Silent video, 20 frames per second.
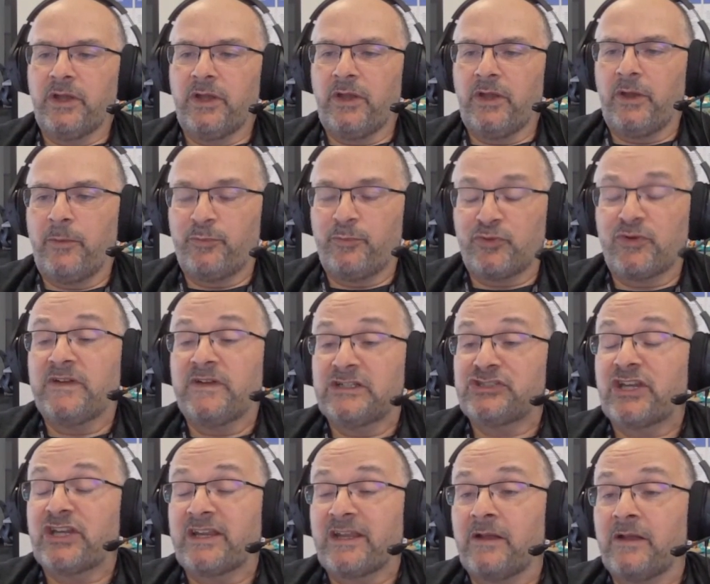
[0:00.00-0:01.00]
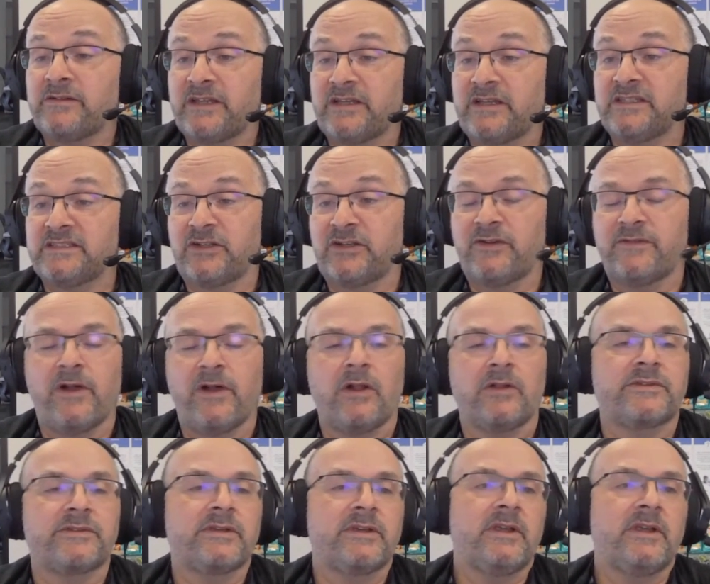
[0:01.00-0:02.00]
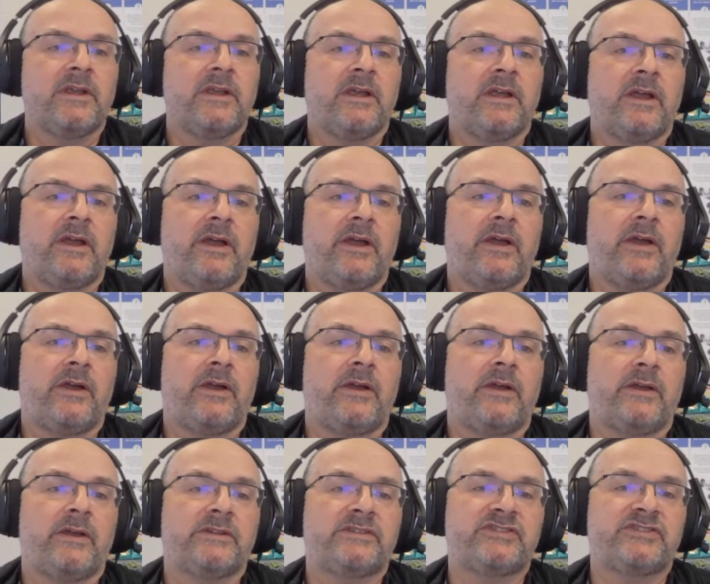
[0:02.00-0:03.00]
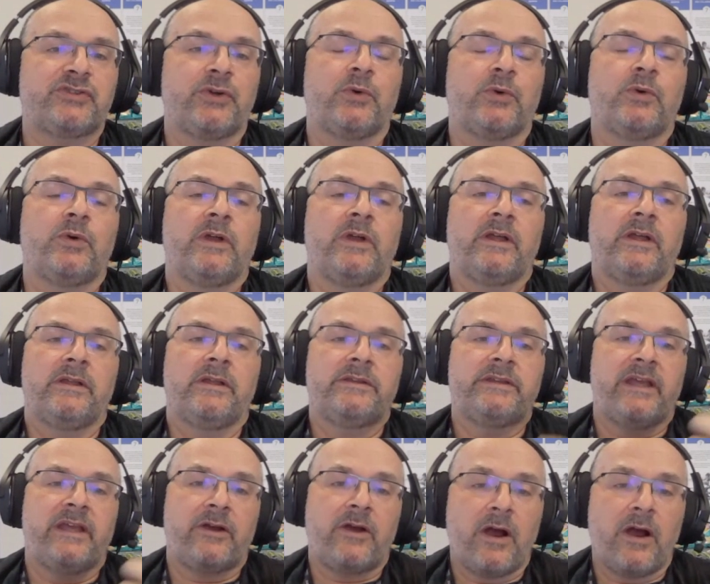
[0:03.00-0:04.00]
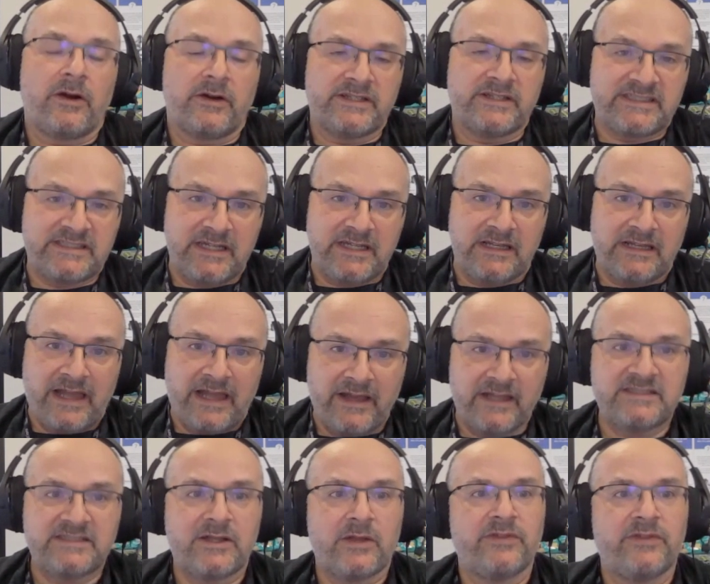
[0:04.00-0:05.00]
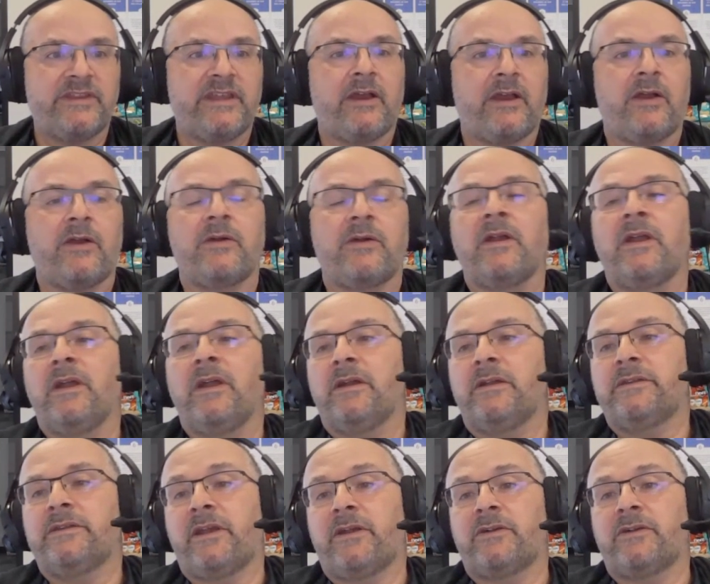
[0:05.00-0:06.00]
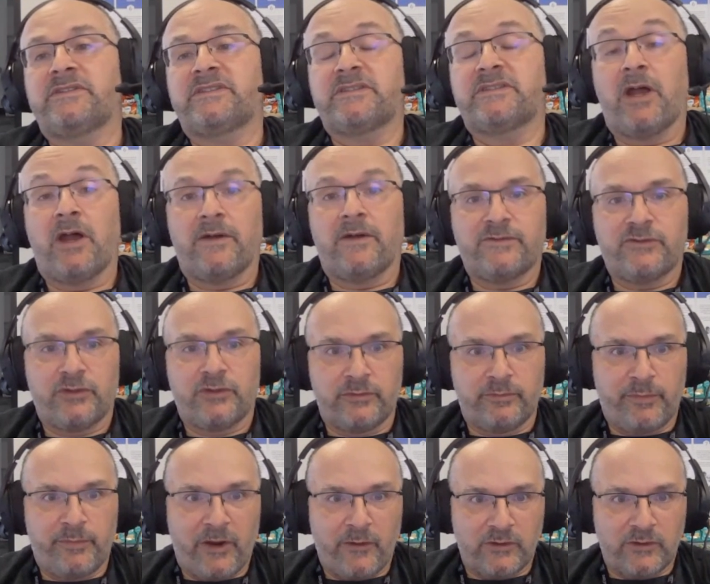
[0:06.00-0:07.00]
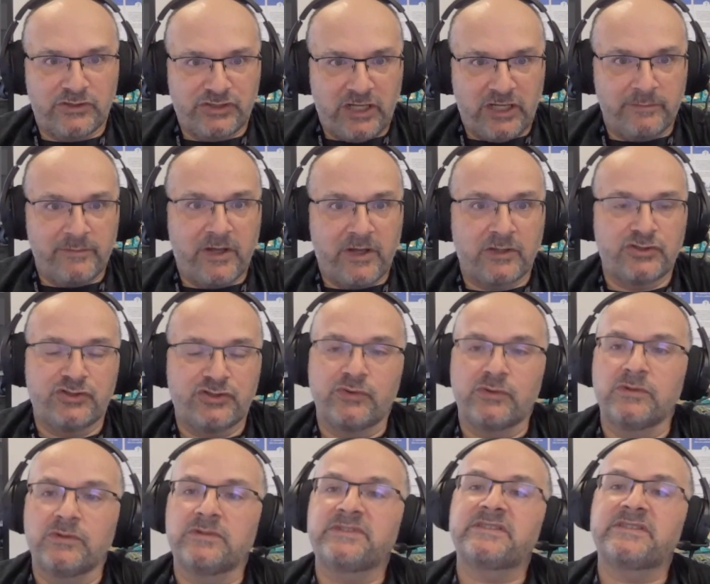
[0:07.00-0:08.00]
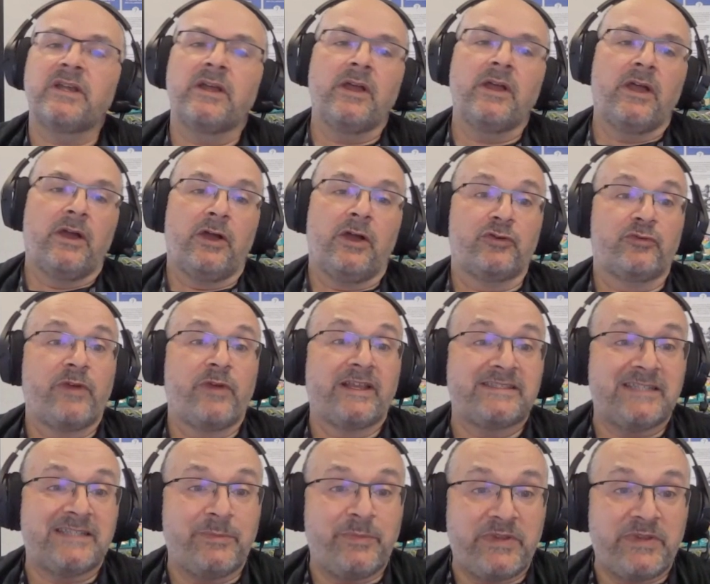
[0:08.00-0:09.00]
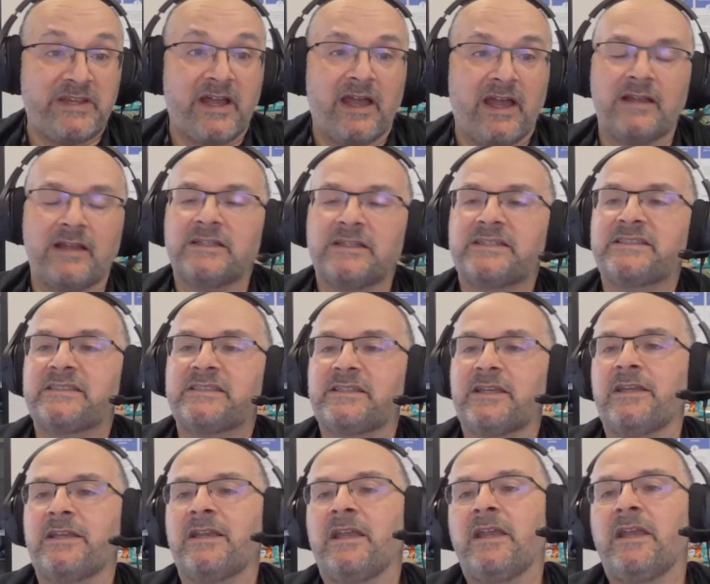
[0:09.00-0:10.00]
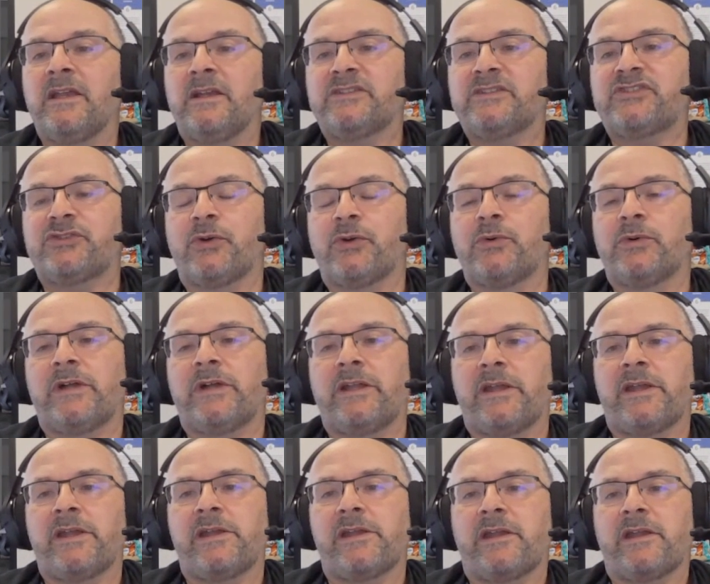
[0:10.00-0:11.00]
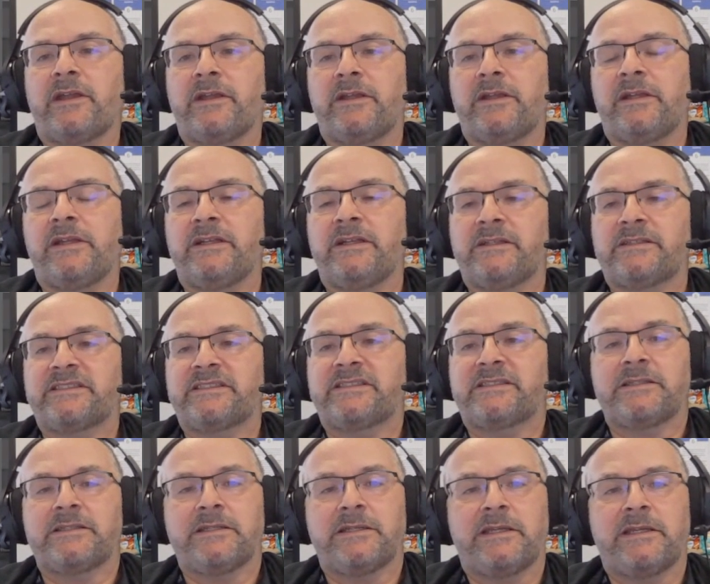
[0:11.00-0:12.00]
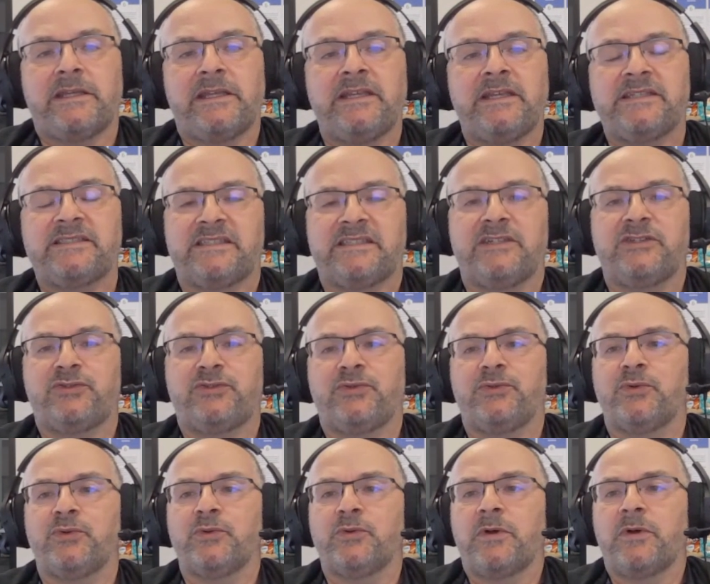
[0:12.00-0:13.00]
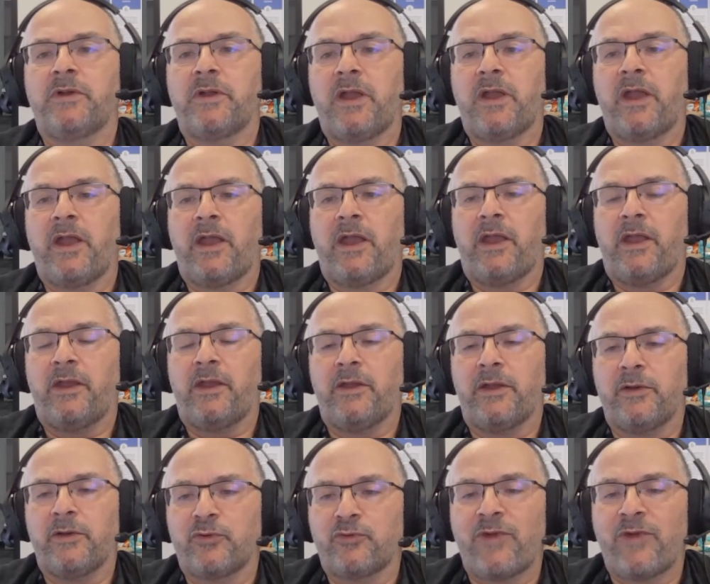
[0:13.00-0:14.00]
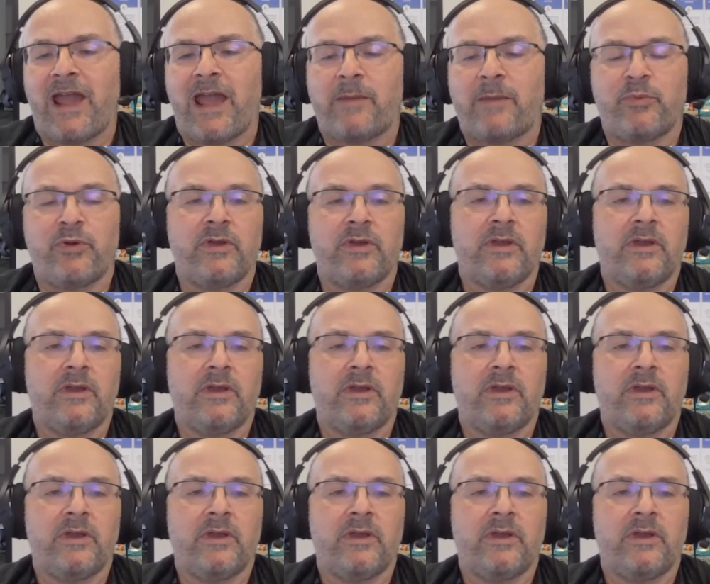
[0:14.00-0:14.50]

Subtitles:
a privileged account that is in a vault. So there are CLIs out there. There's often PowerShell modules, a REST API, let's say. So it's easy to wrap